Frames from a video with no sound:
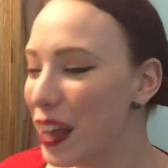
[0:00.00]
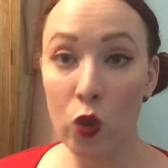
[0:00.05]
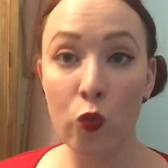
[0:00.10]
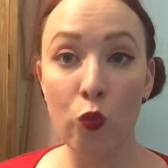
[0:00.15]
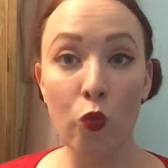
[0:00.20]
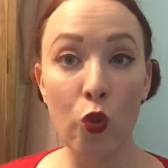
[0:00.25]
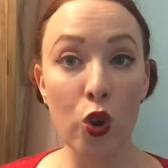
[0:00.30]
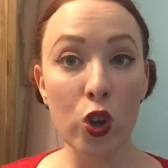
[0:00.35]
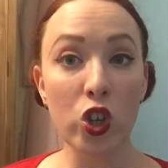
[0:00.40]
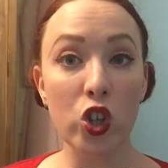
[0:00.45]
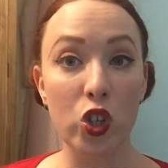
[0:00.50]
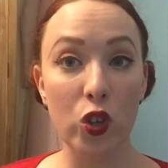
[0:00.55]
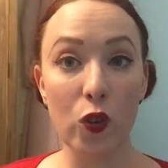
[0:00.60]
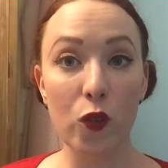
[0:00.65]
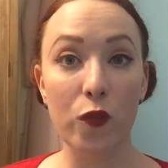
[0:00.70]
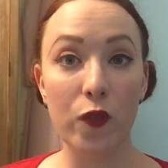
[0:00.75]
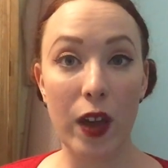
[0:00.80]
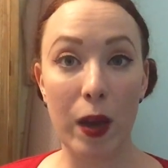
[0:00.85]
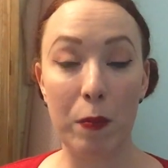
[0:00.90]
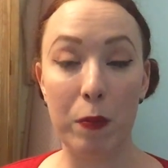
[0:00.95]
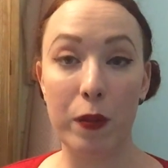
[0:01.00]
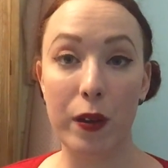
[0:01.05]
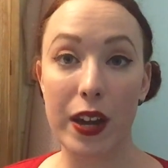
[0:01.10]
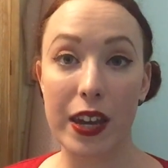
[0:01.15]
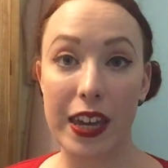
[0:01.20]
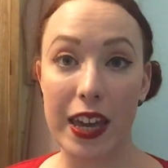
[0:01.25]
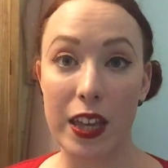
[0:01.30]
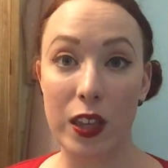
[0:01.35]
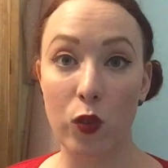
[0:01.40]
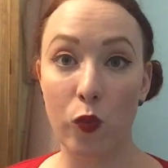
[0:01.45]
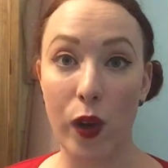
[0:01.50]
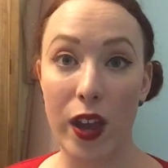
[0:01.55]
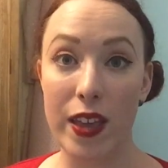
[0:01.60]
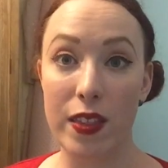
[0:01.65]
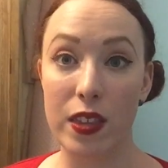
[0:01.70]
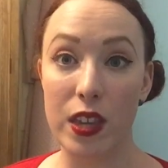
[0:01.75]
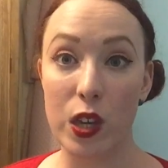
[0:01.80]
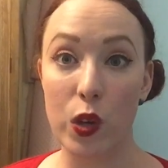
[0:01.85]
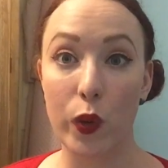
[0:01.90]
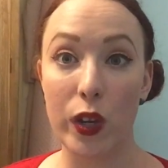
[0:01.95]
Wash your fabric in the way
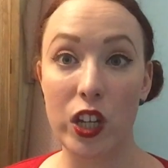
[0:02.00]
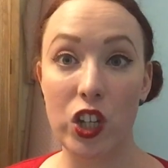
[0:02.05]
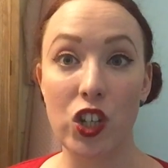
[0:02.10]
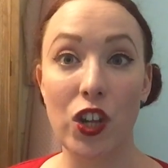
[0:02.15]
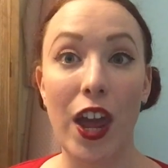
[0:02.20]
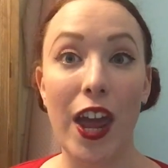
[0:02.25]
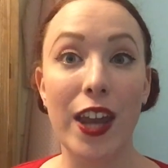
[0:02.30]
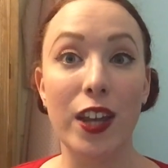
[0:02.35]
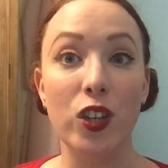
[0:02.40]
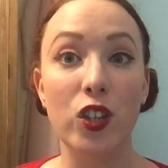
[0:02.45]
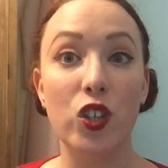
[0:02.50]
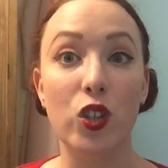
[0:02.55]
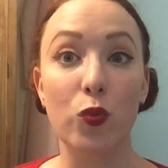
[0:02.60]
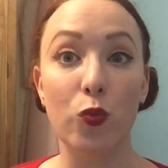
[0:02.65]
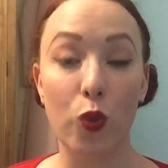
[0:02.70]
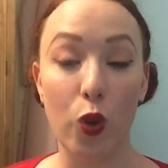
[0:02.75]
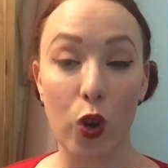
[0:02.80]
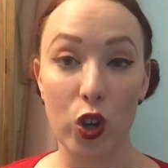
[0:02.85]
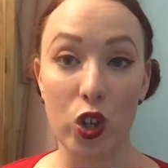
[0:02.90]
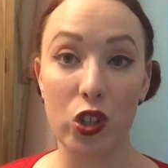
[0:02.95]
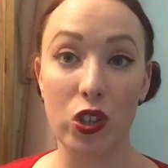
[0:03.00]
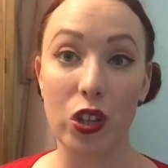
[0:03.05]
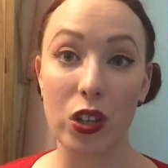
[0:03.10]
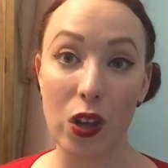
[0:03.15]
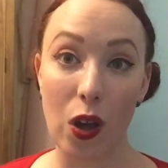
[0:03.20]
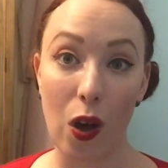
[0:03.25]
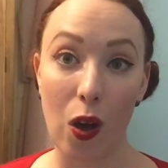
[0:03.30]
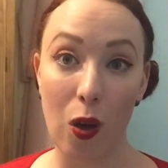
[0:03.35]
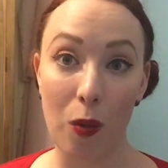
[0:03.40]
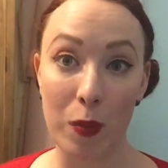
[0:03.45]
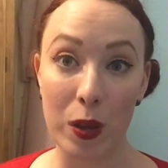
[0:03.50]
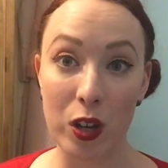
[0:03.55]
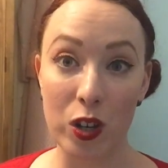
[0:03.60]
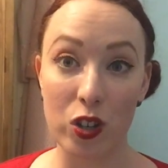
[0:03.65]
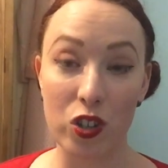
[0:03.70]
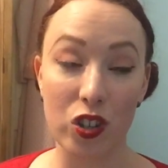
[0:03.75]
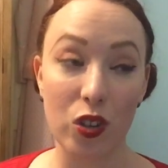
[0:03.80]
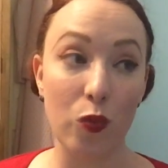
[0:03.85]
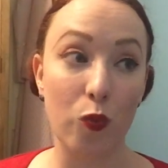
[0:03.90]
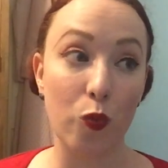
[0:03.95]
that you intend to wash the
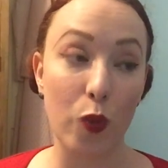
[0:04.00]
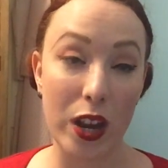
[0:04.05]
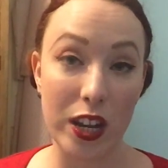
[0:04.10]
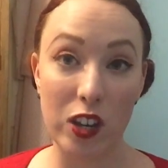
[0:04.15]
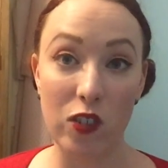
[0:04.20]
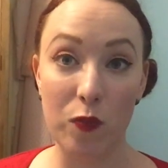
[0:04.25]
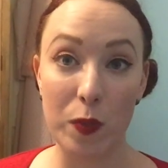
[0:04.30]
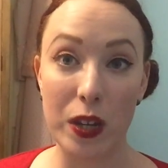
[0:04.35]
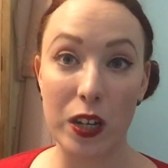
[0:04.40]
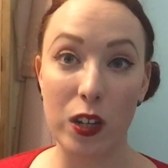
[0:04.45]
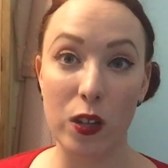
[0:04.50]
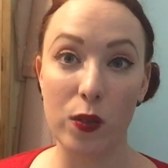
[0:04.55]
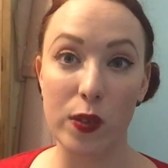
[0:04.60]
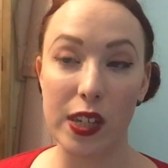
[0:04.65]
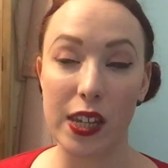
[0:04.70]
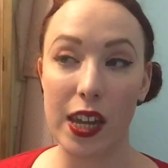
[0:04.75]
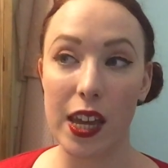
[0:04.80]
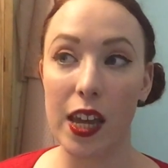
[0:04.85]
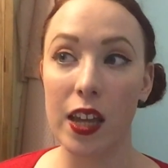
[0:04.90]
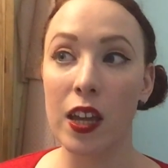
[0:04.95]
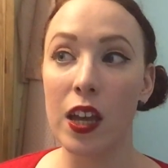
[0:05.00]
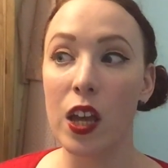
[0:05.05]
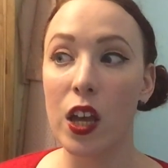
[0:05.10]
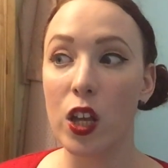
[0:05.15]
garment when you've been using it.